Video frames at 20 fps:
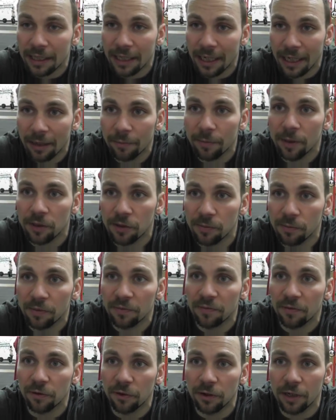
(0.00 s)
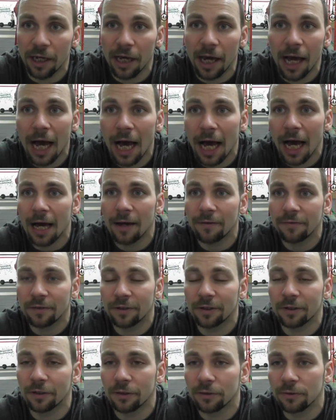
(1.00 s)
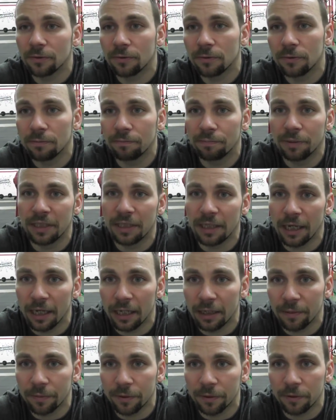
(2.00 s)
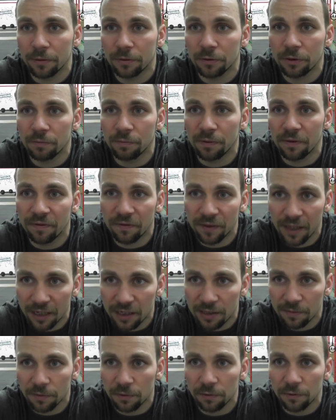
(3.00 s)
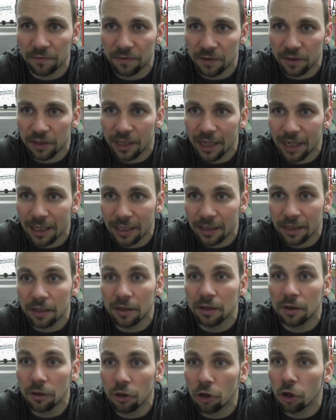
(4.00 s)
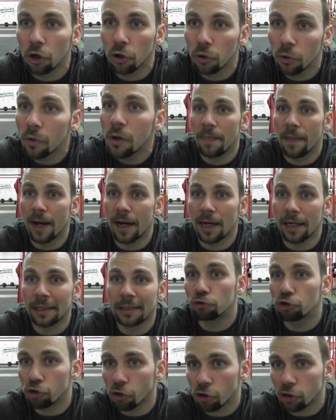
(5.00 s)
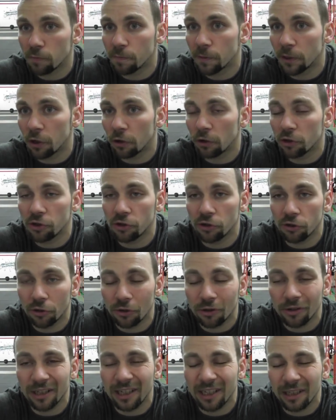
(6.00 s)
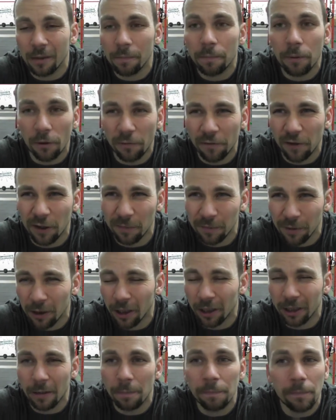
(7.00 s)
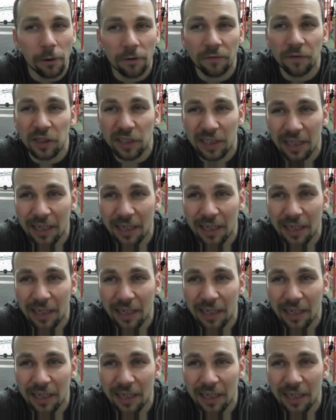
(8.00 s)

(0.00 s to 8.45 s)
Like I mentioned before, you have to be able to be flexible with your diet and know that just because you're not going to get the perfect meal at the perfect